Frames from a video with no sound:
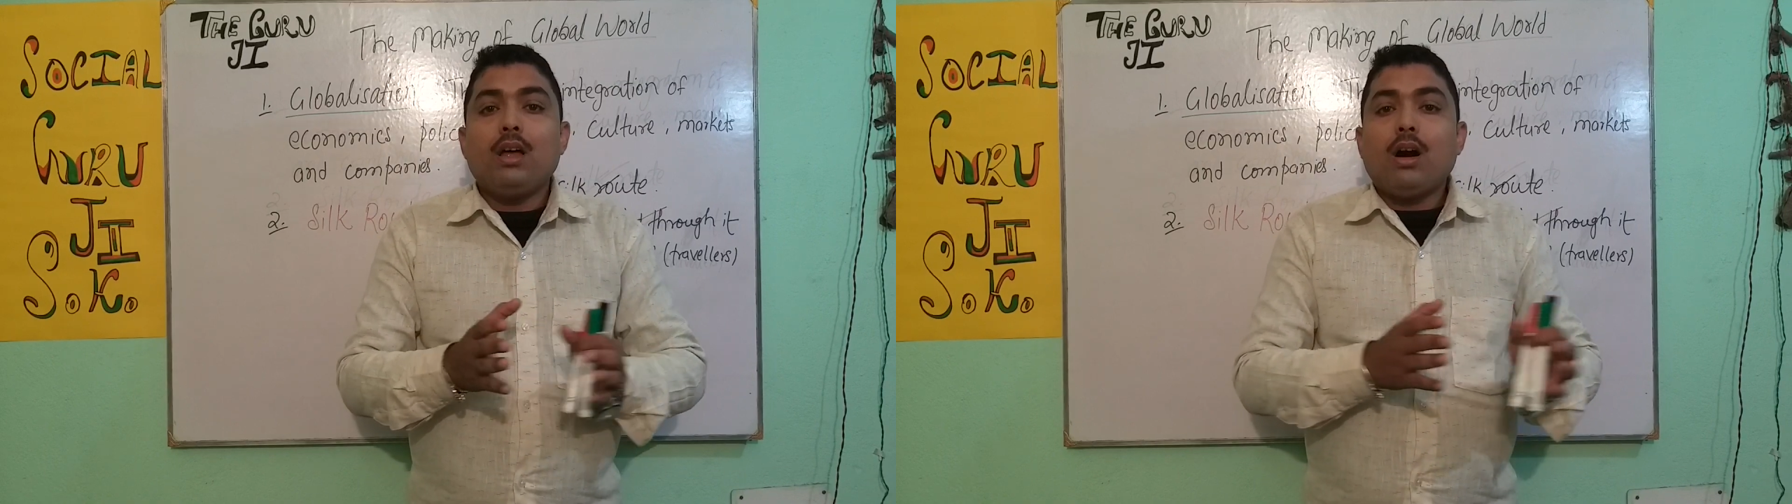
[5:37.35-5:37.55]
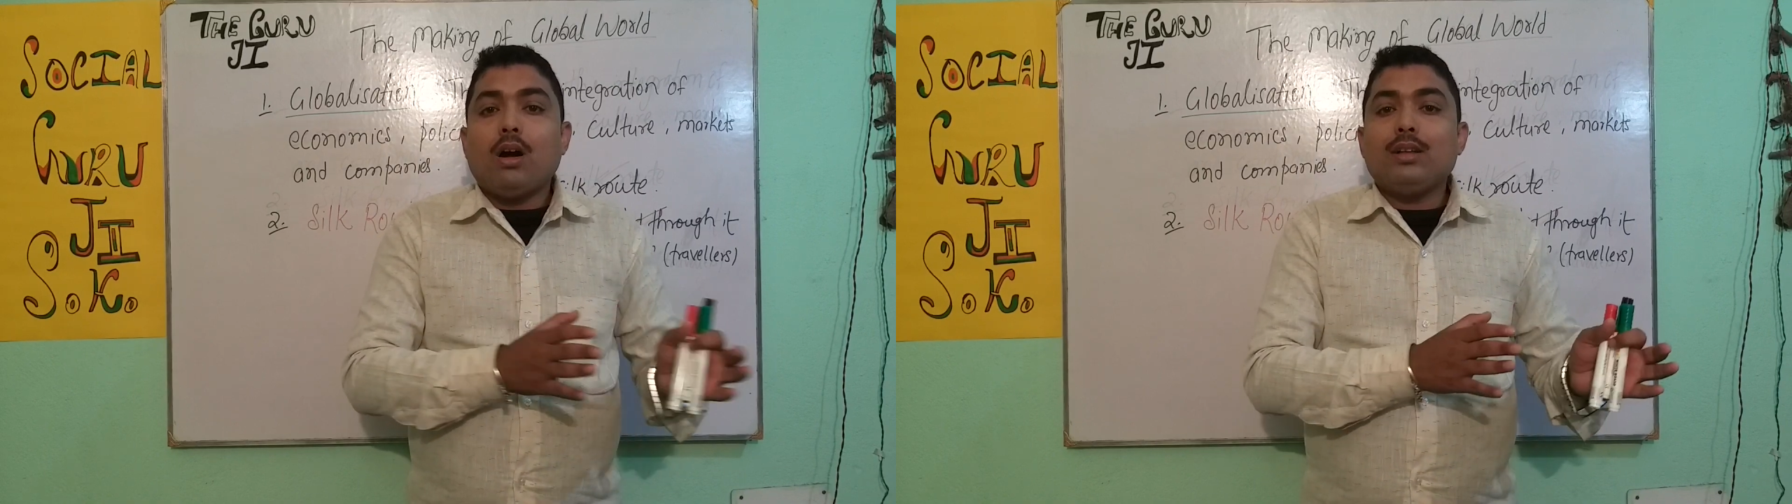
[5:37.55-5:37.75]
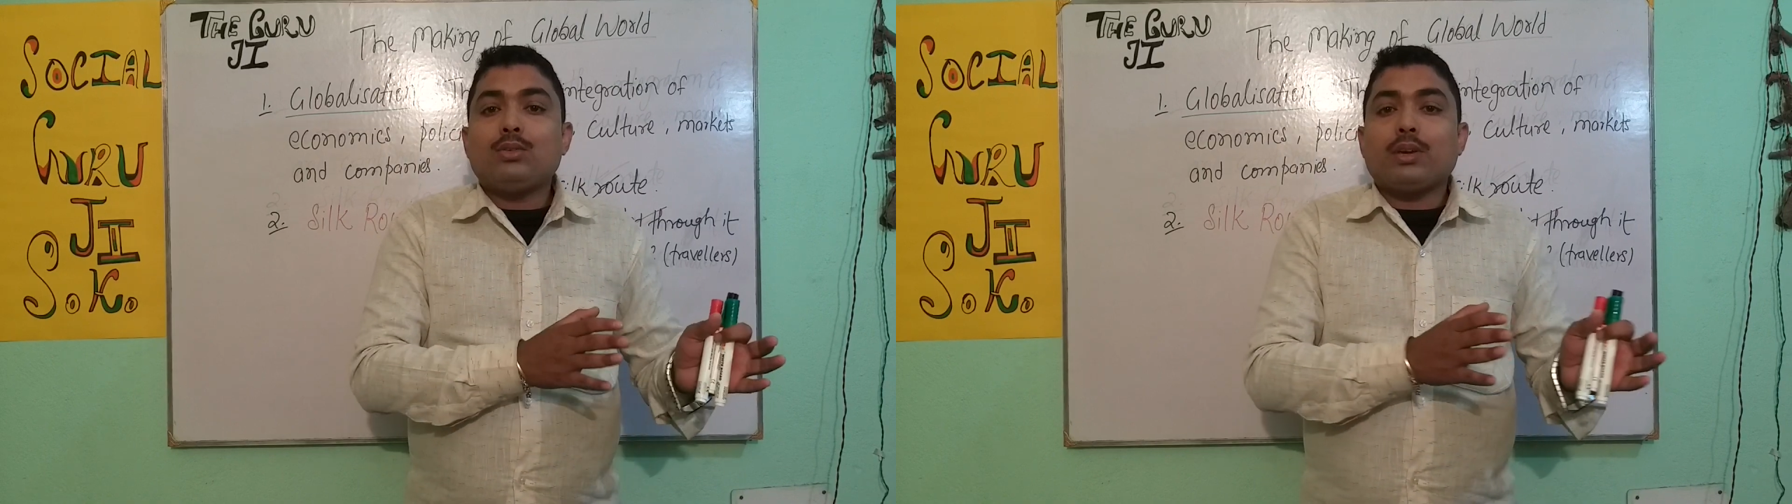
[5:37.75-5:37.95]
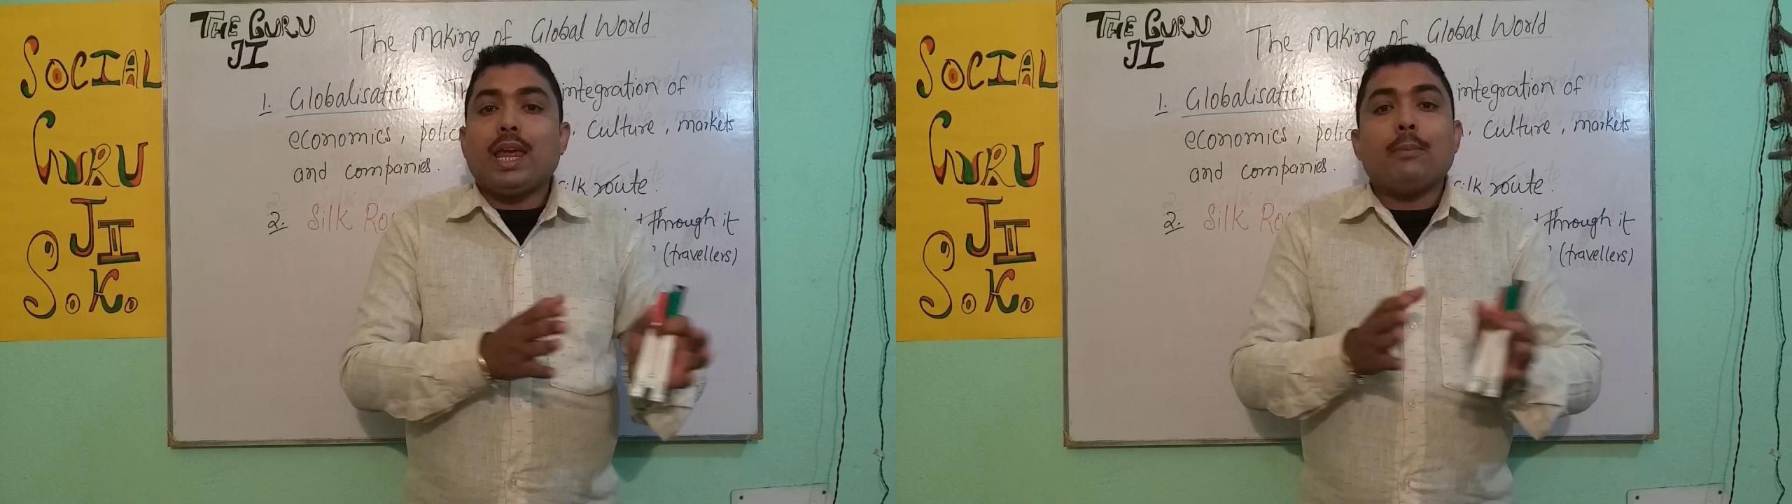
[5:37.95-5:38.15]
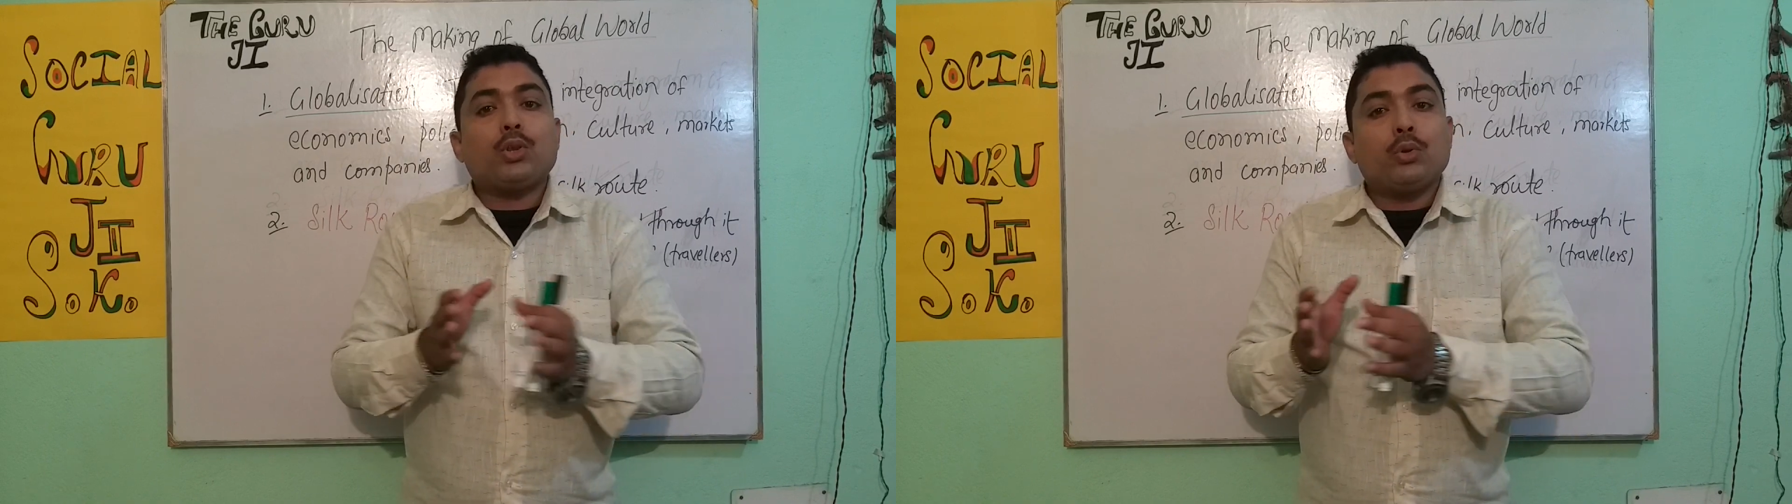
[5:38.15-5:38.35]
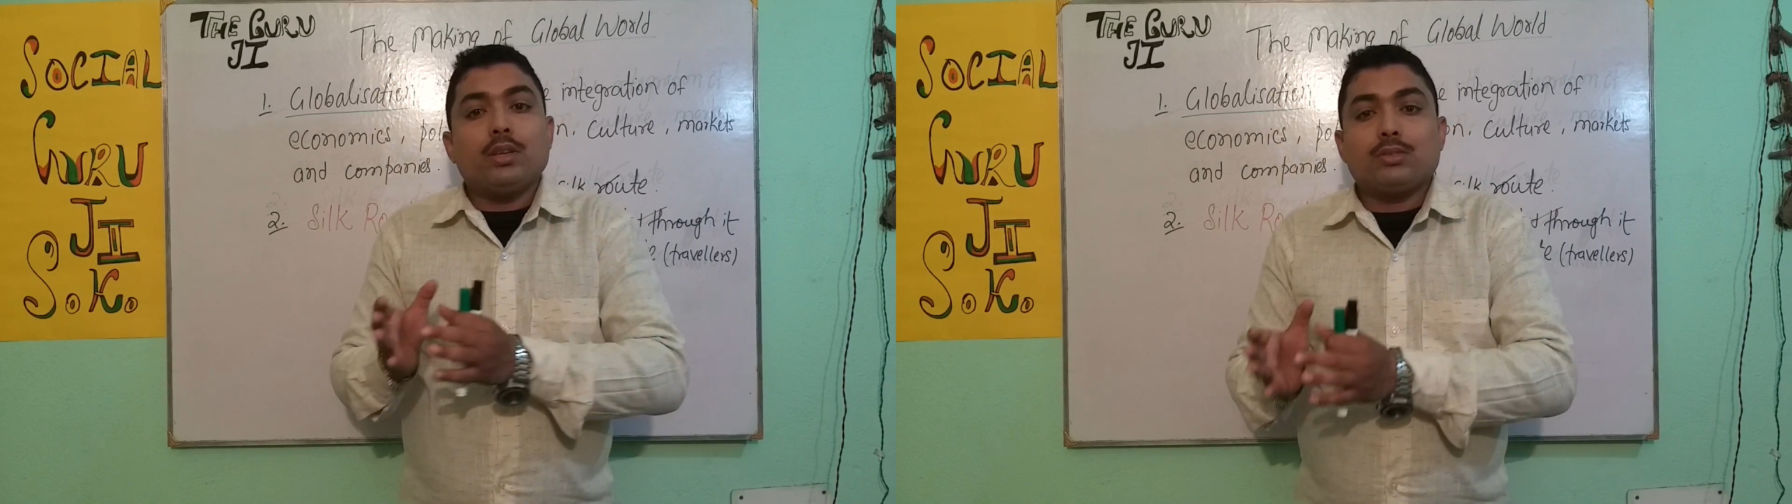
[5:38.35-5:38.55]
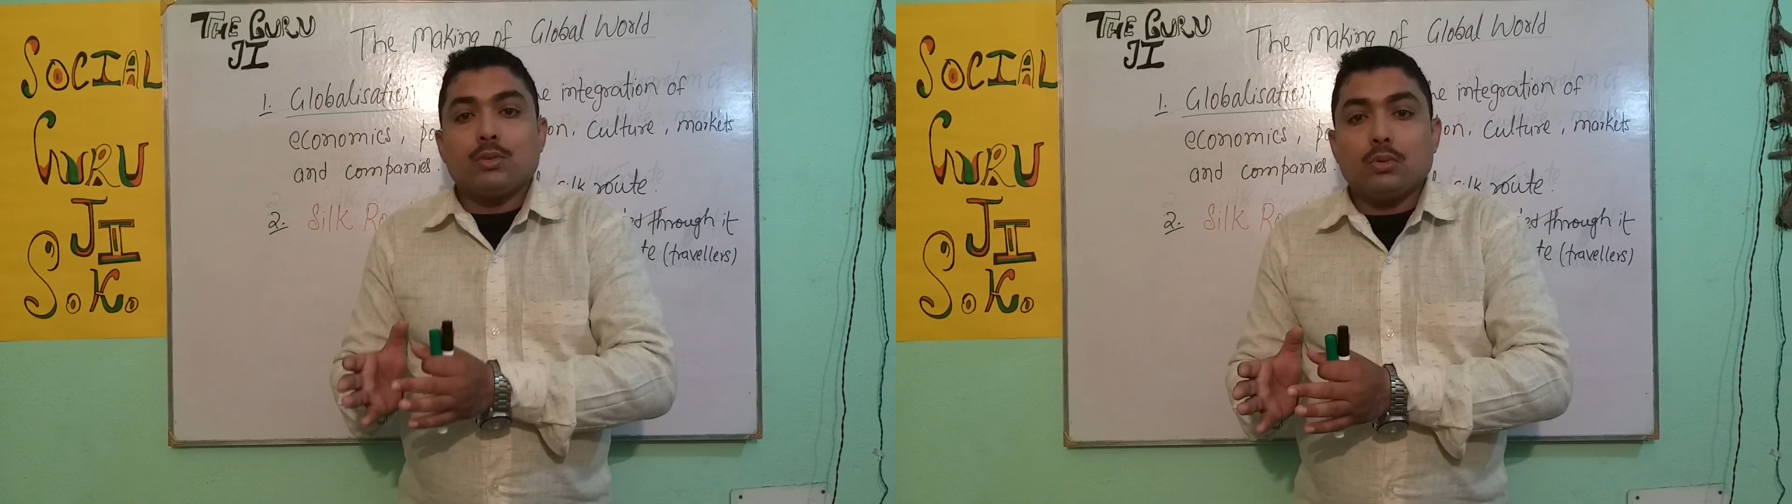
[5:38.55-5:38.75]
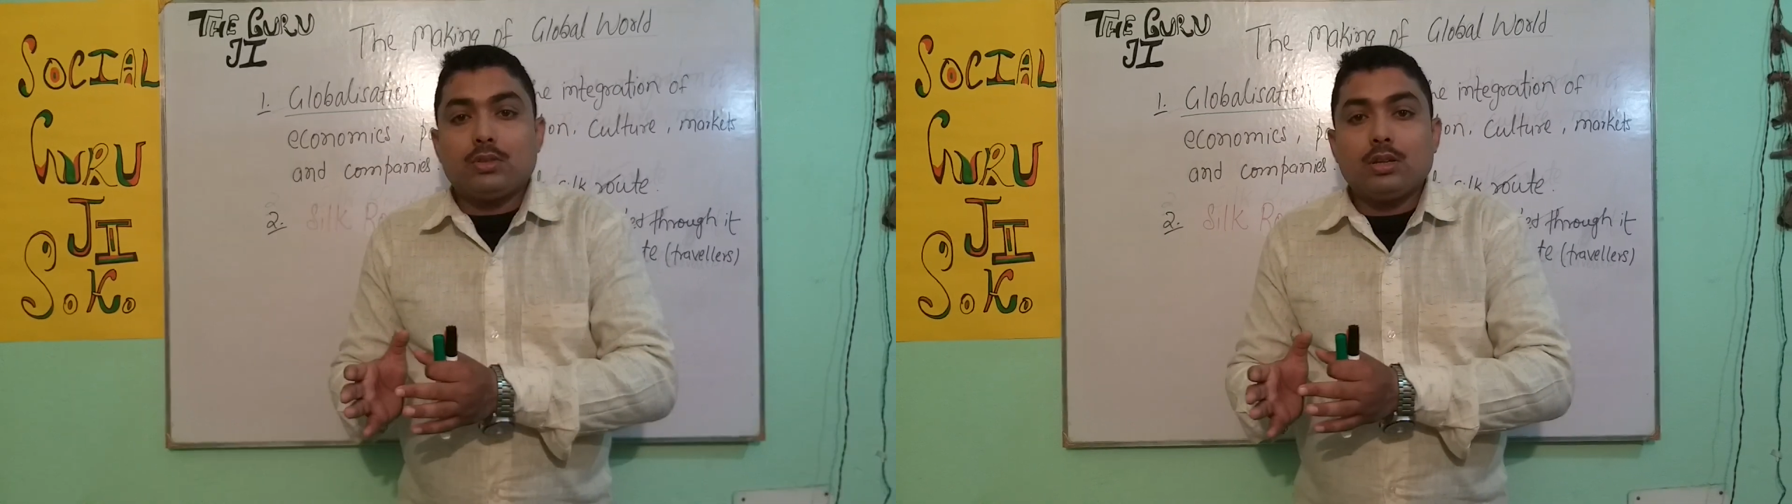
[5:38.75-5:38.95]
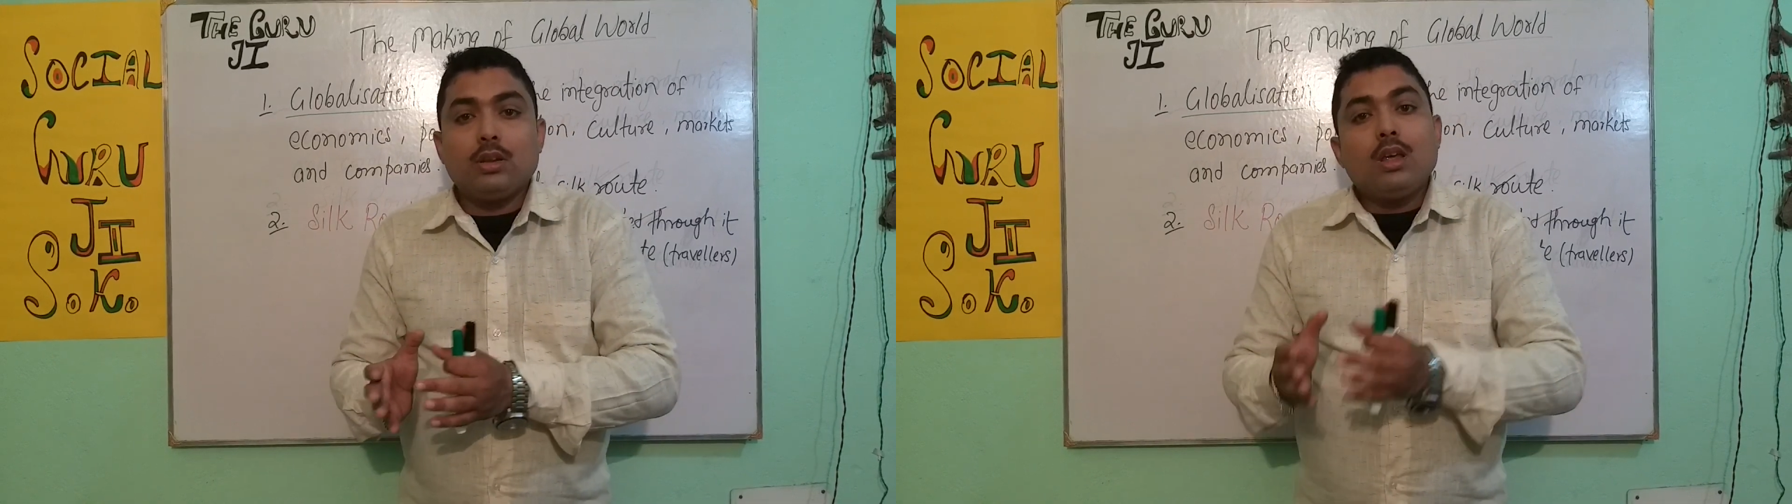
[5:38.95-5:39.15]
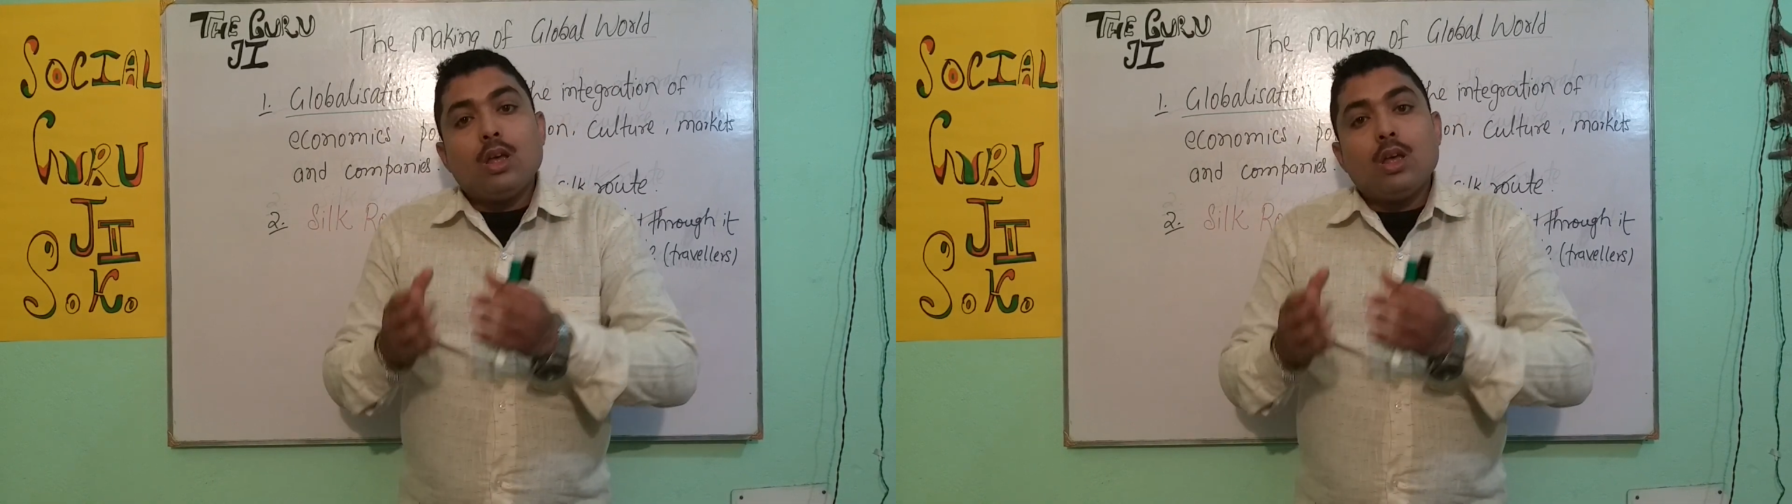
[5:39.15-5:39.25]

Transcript: also came through this route.